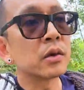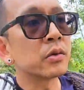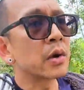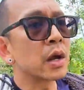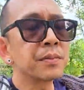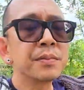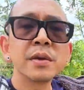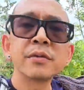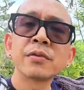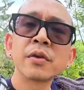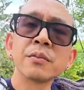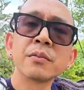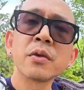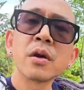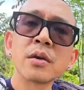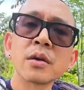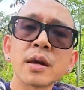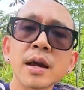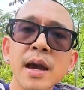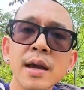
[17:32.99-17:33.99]
Correct me if I'm
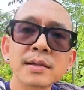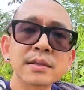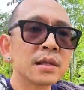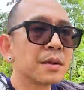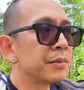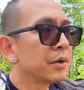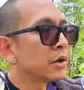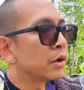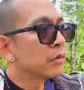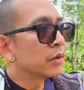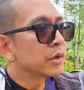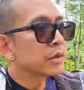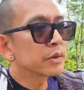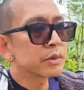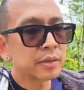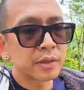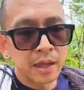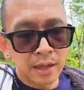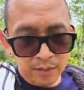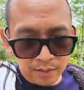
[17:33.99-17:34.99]
wrong, guys. Let me know what you
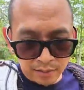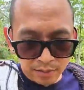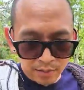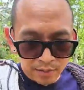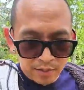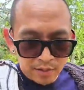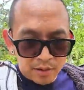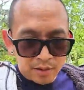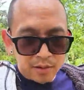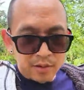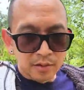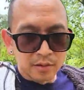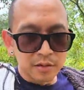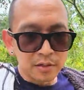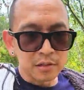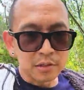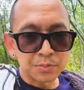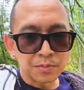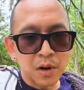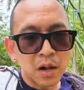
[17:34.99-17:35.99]
think.
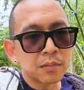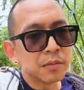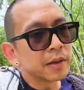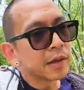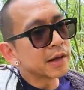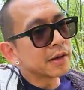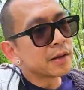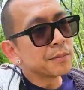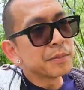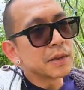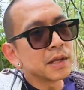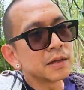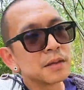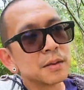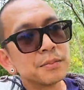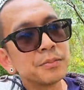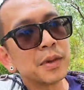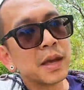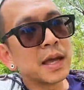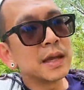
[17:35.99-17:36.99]
This is probably going to be a
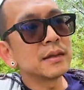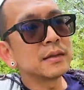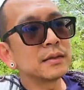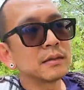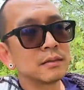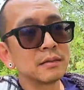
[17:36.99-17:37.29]
debate